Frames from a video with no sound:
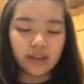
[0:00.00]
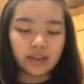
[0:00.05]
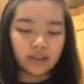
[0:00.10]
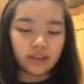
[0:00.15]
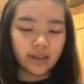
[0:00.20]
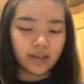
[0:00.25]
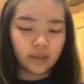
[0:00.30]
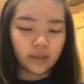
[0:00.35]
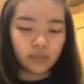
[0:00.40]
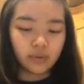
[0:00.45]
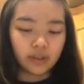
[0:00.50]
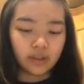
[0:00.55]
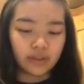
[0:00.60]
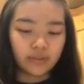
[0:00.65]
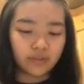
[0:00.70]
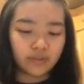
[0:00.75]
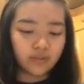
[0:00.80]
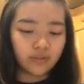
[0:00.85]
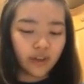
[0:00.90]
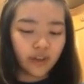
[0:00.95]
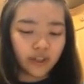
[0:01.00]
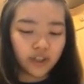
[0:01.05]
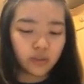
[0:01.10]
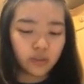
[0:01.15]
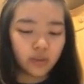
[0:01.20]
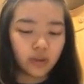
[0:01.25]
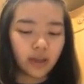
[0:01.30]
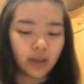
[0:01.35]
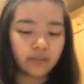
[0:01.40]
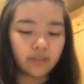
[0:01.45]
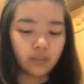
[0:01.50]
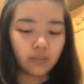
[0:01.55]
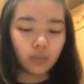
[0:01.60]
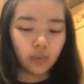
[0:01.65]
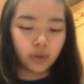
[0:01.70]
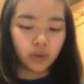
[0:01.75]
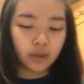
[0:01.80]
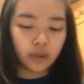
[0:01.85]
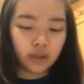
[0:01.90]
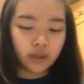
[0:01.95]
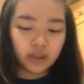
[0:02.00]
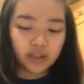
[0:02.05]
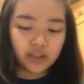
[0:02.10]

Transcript: like pretty vegetable heavy burger.